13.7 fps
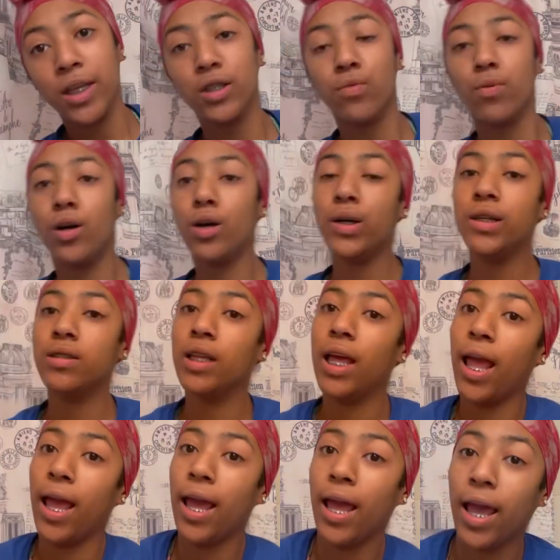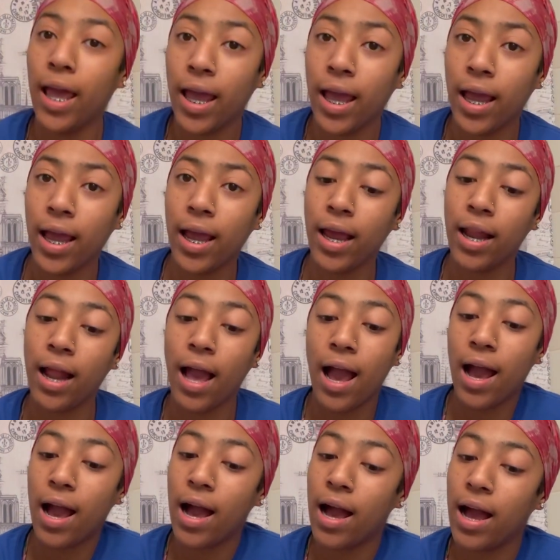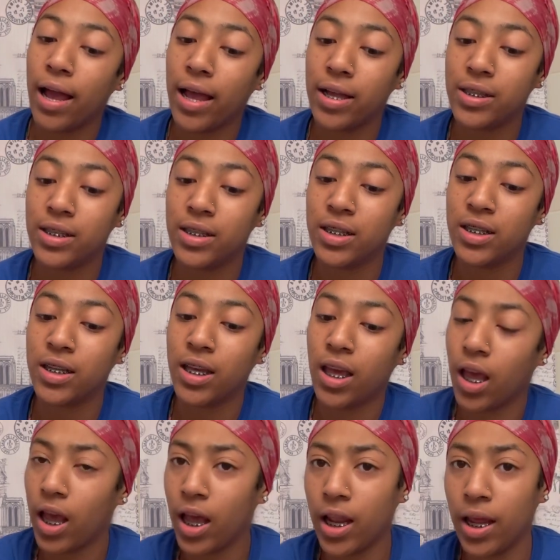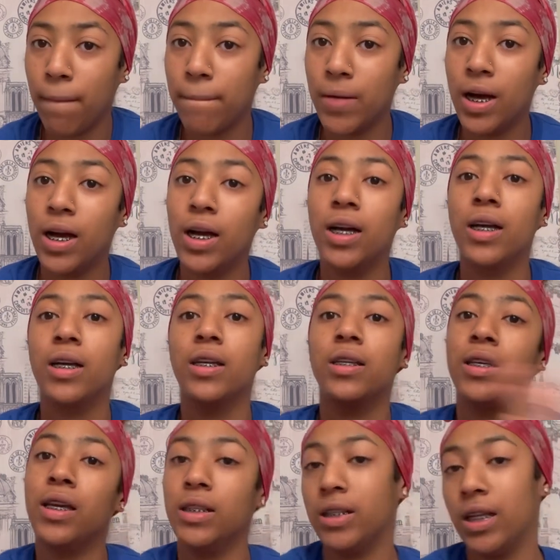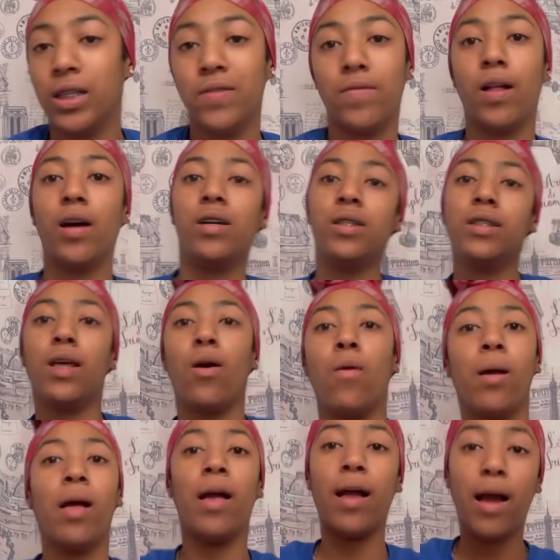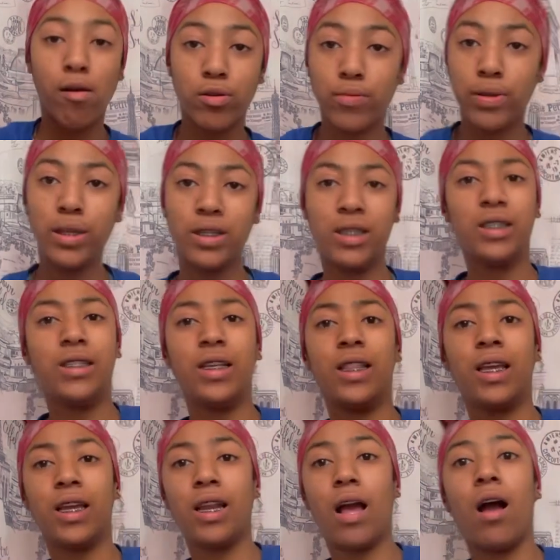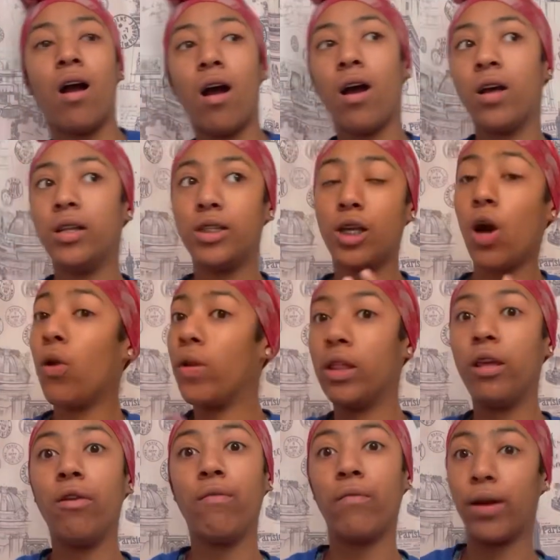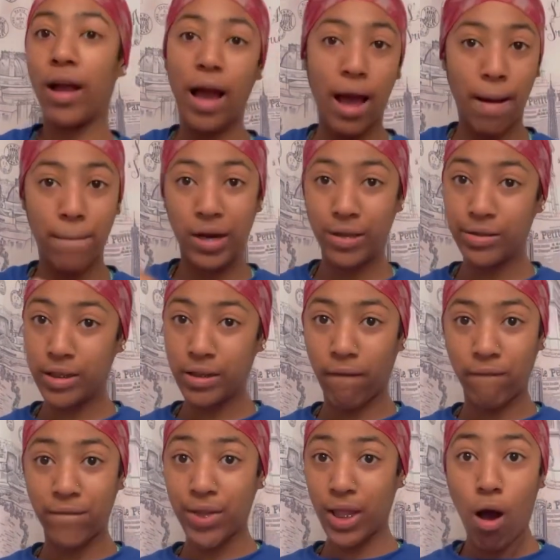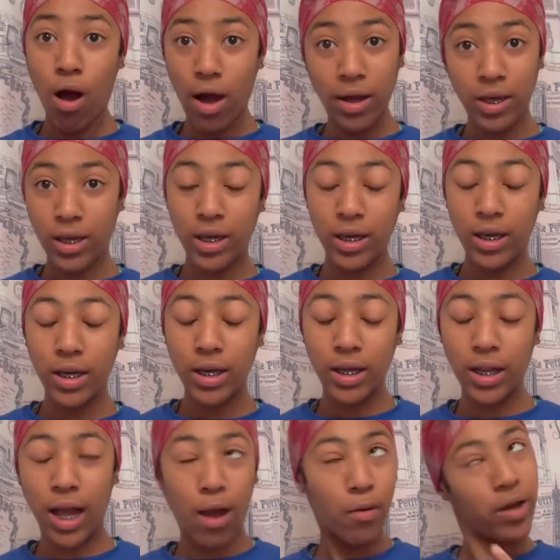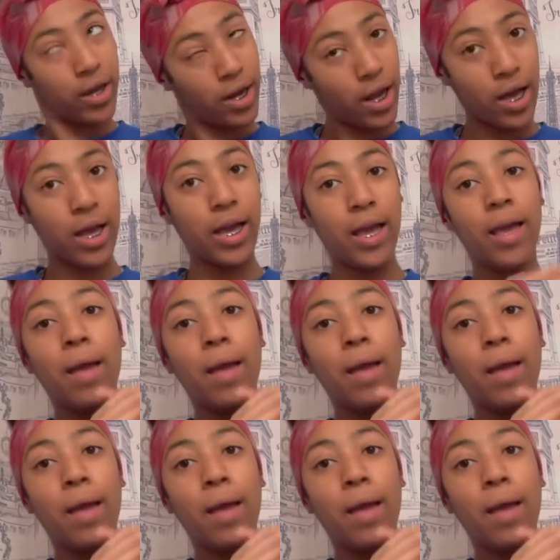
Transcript: rolls and I had to edit my yesterday's vlog. So I was really just chilling and I totally forgot about vlogging. How could I?